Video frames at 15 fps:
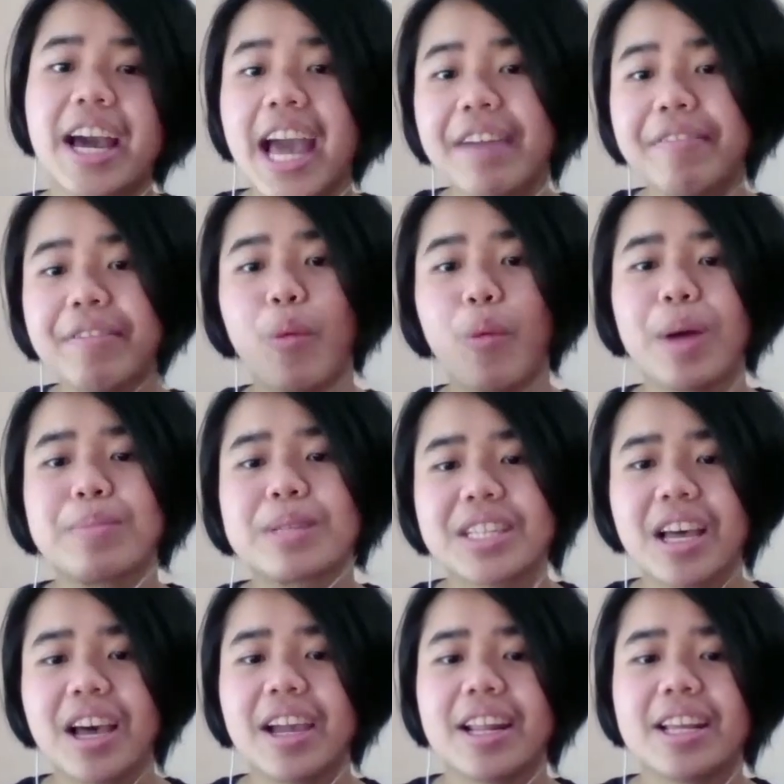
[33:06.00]
I have a
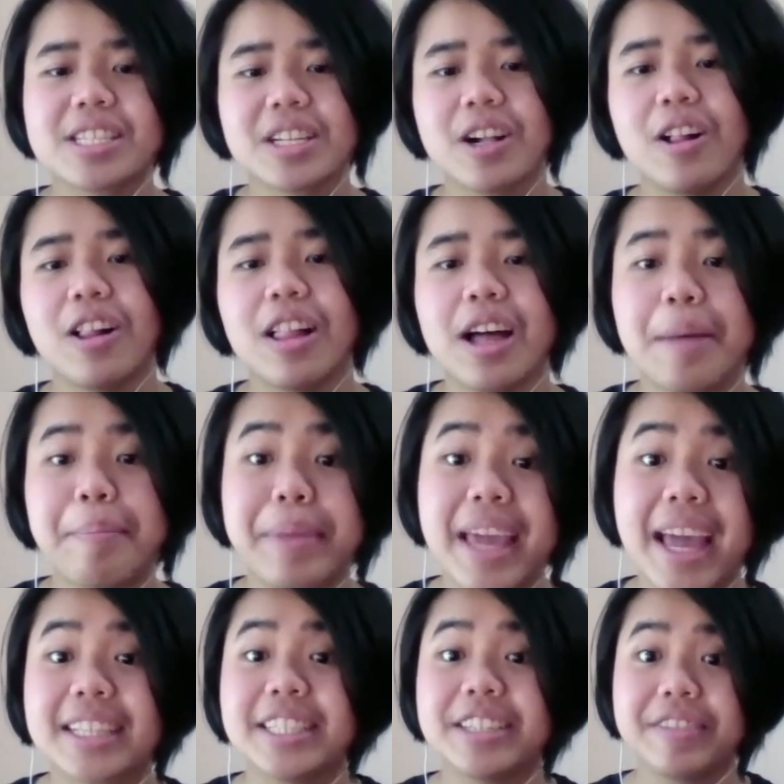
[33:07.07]
website. It's called uh,
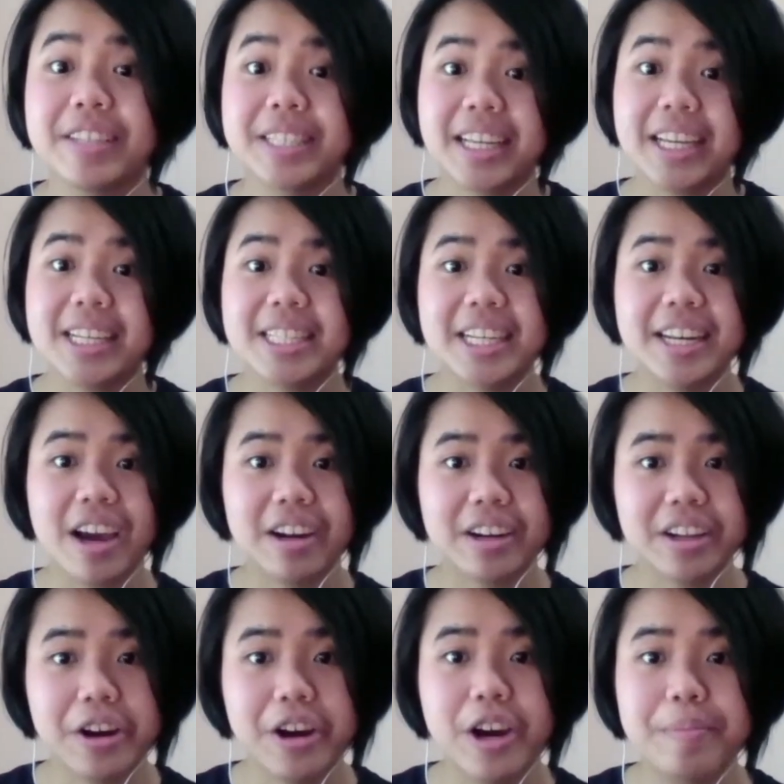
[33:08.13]

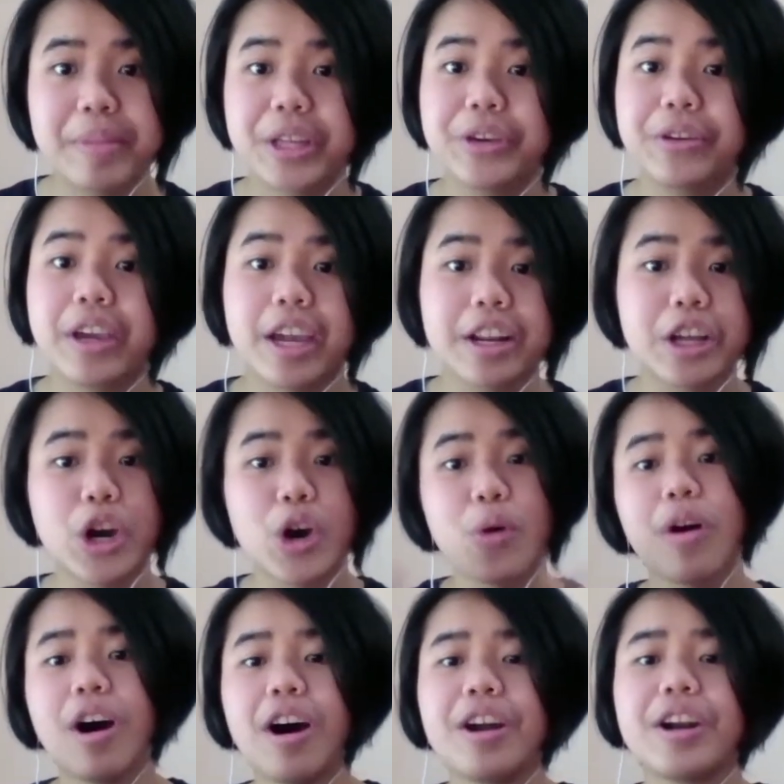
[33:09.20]
beactiveiseasy.com that you can
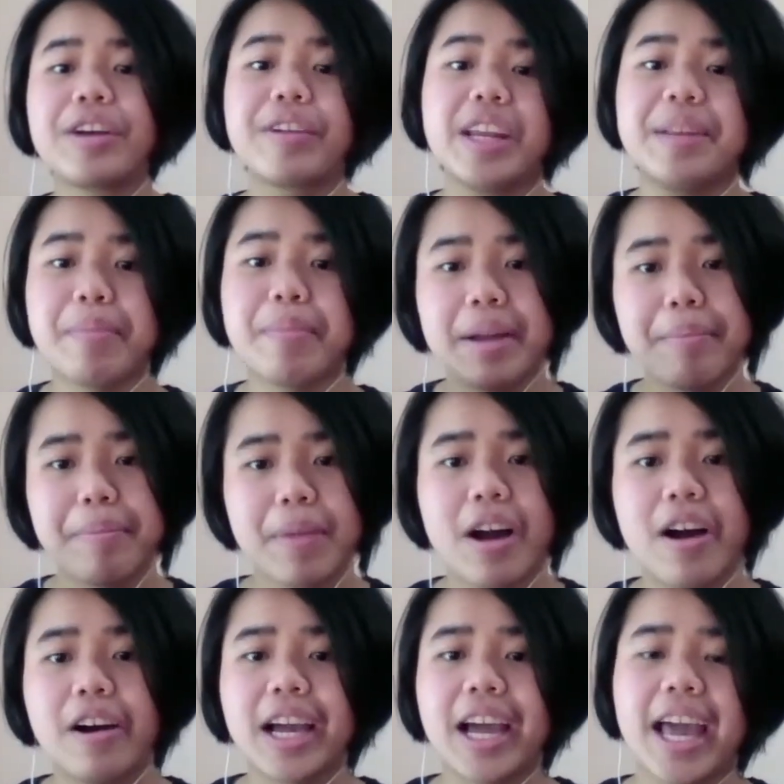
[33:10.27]
go on, read my blog.